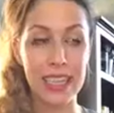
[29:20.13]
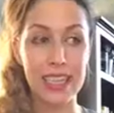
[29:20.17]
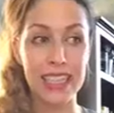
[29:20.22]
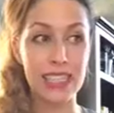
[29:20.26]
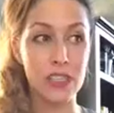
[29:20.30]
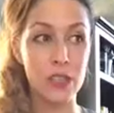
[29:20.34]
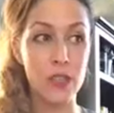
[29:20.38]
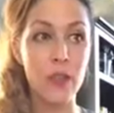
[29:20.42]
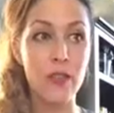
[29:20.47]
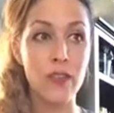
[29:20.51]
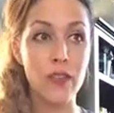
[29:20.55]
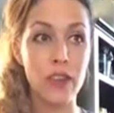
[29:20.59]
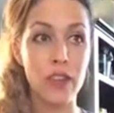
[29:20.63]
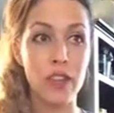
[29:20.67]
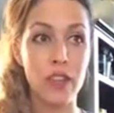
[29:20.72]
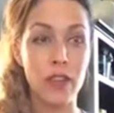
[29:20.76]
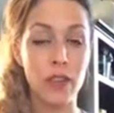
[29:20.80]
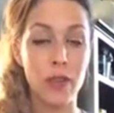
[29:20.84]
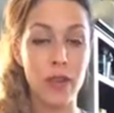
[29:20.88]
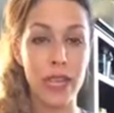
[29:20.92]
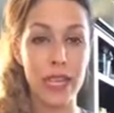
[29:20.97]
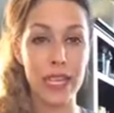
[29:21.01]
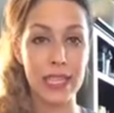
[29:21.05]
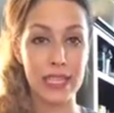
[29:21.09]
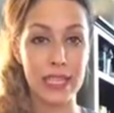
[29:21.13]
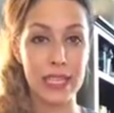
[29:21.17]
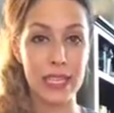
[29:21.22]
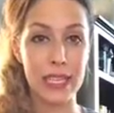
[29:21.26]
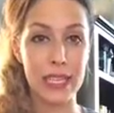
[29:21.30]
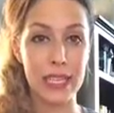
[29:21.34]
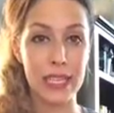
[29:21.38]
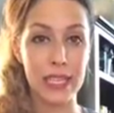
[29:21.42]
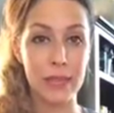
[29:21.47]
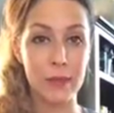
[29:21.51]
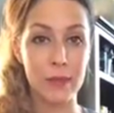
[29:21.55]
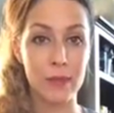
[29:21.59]
do everything you can to
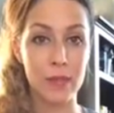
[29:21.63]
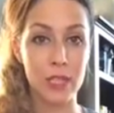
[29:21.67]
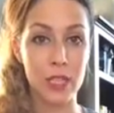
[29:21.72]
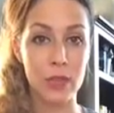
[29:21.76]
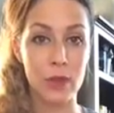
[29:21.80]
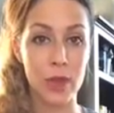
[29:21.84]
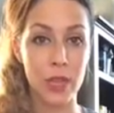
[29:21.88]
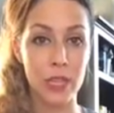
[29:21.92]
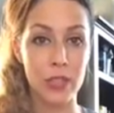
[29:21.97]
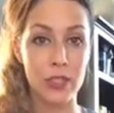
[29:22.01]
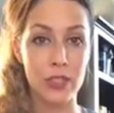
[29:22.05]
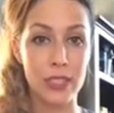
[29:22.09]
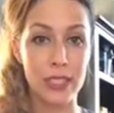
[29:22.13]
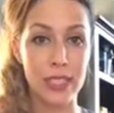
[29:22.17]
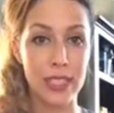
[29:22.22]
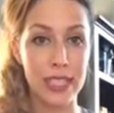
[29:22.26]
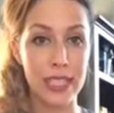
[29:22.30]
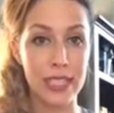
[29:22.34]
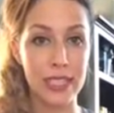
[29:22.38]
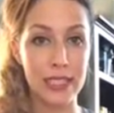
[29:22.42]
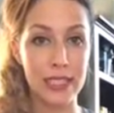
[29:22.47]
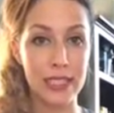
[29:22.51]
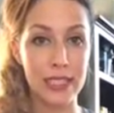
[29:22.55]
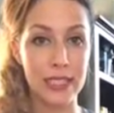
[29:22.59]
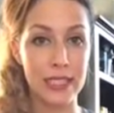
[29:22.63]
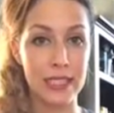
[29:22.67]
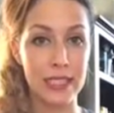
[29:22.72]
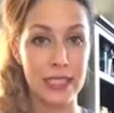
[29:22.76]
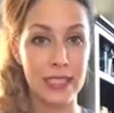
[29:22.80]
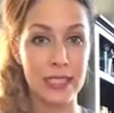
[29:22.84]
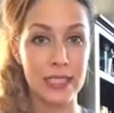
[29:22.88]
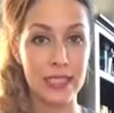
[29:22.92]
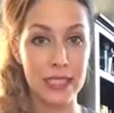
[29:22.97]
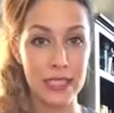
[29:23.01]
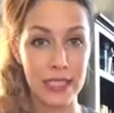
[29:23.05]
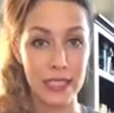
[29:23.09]
get them to understand this
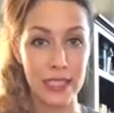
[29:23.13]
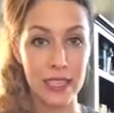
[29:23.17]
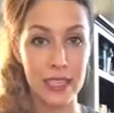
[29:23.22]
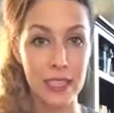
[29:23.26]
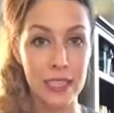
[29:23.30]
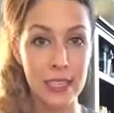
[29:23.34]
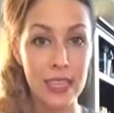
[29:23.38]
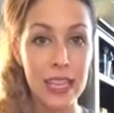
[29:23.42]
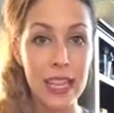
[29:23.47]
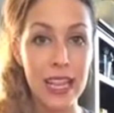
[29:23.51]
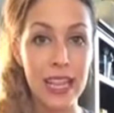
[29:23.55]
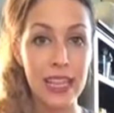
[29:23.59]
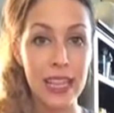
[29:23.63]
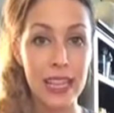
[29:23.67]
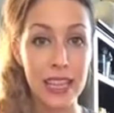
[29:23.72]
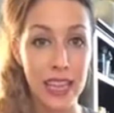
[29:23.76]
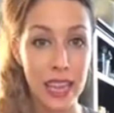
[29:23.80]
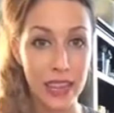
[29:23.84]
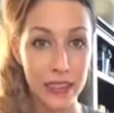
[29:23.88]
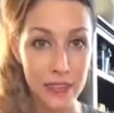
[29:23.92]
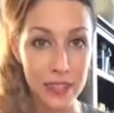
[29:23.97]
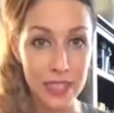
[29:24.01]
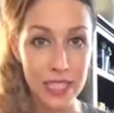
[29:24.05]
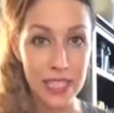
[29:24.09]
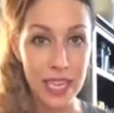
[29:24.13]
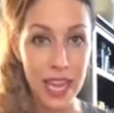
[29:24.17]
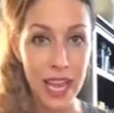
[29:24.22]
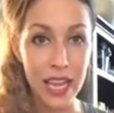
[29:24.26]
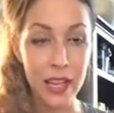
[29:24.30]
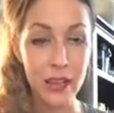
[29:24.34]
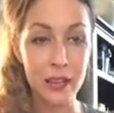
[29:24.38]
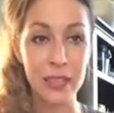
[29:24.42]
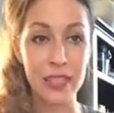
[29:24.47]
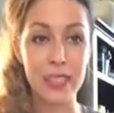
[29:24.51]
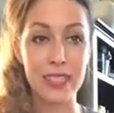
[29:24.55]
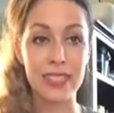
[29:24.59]
is a
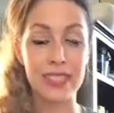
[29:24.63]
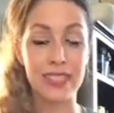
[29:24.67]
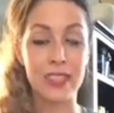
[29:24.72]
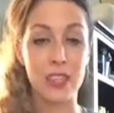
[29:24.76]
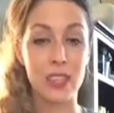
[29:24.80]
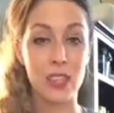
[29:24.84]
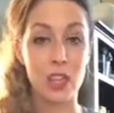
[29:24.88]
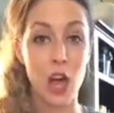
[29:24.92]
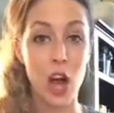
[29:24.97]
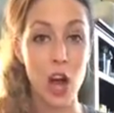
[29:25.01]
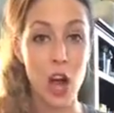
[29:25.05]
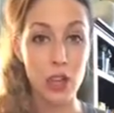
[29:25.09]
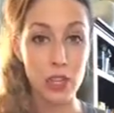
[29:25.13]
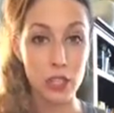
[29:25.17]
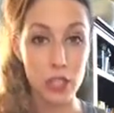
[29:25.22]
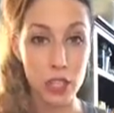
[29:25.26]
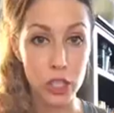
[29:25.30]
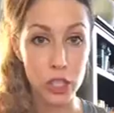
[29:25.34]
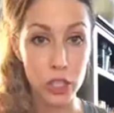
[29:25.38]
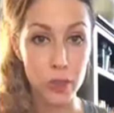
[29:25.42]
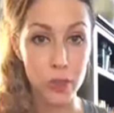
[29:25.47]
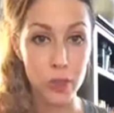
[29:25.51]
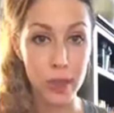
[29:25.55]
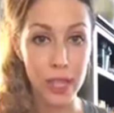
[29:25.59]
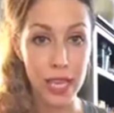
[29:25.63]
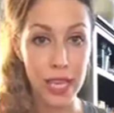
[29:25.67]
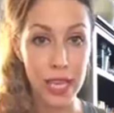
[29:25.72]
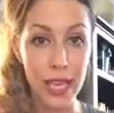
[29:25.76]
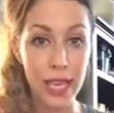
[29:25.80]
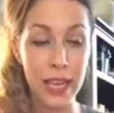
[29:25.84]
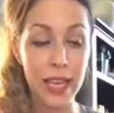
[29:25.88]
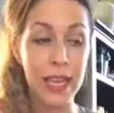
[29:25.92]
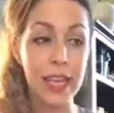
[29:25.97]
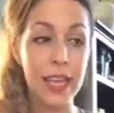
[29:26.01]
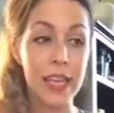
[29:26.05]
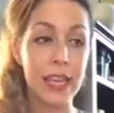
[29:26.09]
lifestyle. This is a long-term
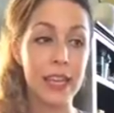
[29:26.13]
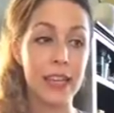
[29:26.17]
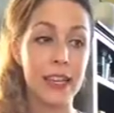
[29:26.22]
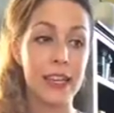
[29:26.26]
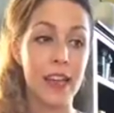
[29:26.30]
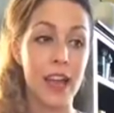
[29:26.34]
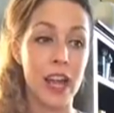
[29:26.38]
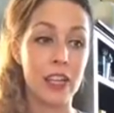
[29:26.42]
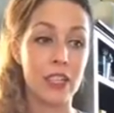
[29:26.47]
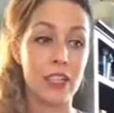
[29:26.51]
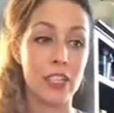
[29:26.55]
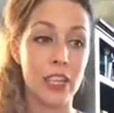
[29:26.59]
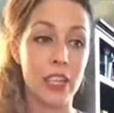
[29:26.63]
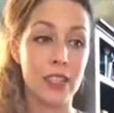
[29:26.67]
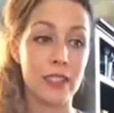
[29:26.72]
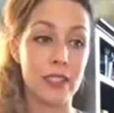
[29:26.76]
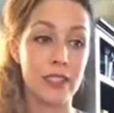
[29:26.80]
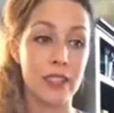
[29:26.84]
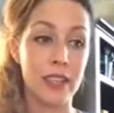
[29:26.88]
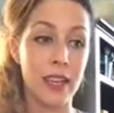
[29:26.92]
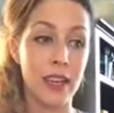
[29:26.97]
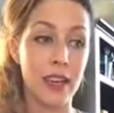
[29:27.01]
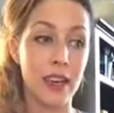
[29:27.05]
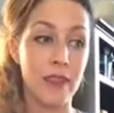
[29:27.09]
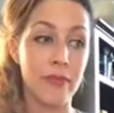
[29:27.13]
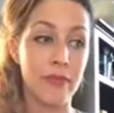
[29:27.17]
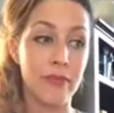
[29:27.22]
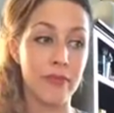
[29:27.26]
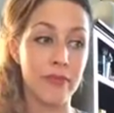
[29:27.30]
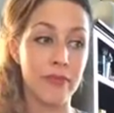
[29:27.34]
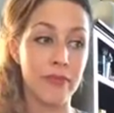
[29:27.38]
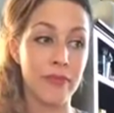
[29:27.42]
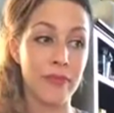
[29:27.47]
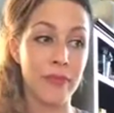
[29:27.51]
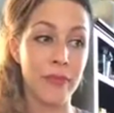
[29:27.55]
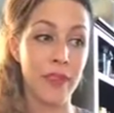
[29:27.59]
thing, not just
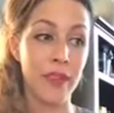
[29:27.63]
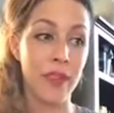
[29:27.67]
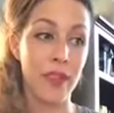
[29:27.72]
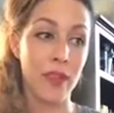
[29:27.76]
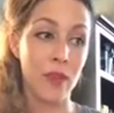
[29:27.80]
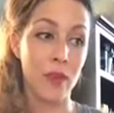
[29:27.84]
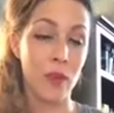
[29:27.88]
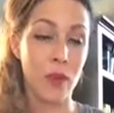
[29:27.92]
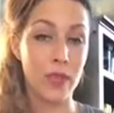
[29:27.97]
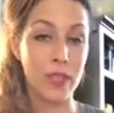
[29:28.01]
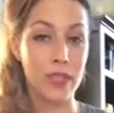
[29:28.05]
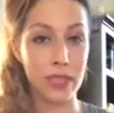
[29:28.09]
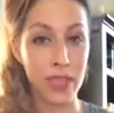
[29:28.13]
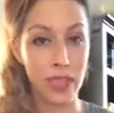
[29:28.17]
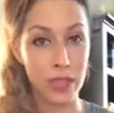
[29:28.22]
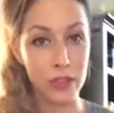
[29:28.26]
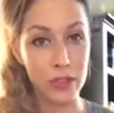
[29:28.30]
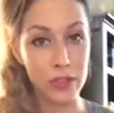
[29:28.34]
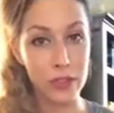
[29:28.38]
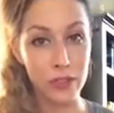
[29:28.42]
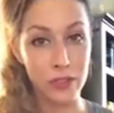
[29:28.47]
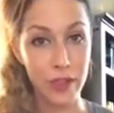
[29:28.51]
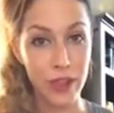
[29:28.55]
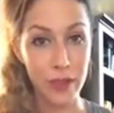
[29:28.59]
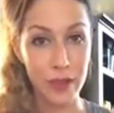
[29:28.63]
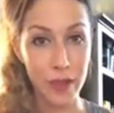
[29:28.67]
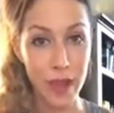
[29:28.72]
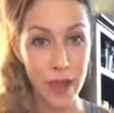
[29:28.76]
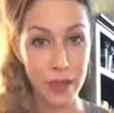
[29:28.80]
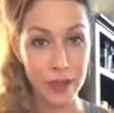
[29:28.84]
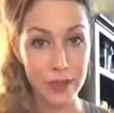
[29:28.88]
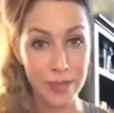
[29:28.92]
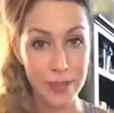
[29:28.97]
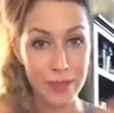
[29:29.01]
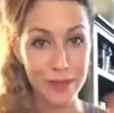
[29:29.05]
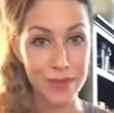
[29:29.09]
once I lose 5
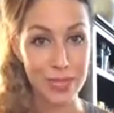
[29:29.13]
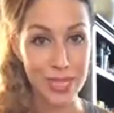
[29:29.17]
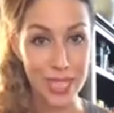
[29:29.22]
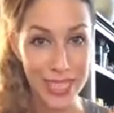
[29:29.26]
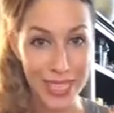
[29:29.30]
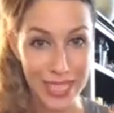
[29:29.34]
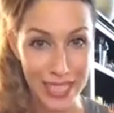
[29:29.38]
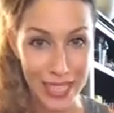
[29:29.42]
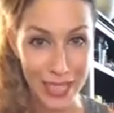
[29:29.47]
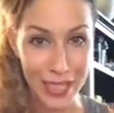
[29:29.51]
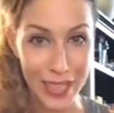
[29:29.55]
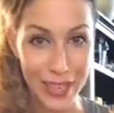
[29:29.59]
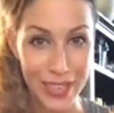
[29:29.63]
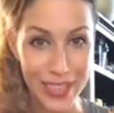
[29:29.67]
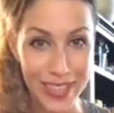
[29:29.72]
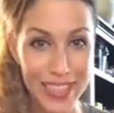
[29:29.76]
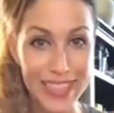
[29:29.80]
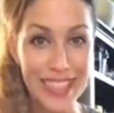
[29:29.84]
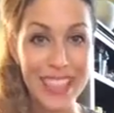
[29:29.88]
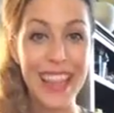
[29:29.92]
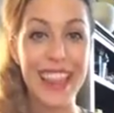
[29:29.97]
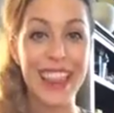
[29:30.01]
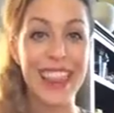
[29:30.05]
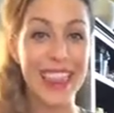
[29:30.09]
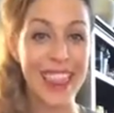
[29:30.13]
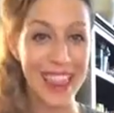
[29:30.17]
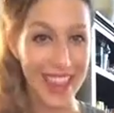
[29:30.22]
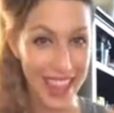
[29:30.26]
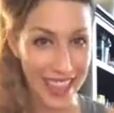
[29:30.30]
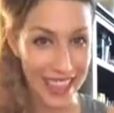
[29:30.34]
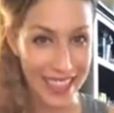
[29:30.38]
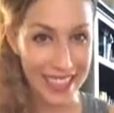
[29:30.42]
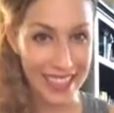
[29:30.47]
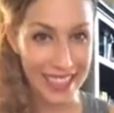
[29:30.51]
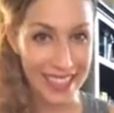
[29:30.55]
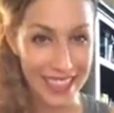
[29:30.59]
pounds, I'm done here.
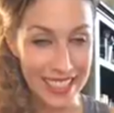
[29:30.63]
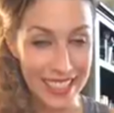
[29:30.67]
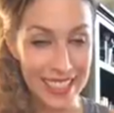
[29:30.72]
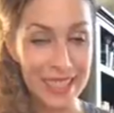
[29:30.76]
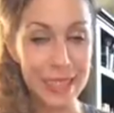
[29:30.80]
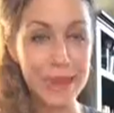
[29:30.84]
Thanks.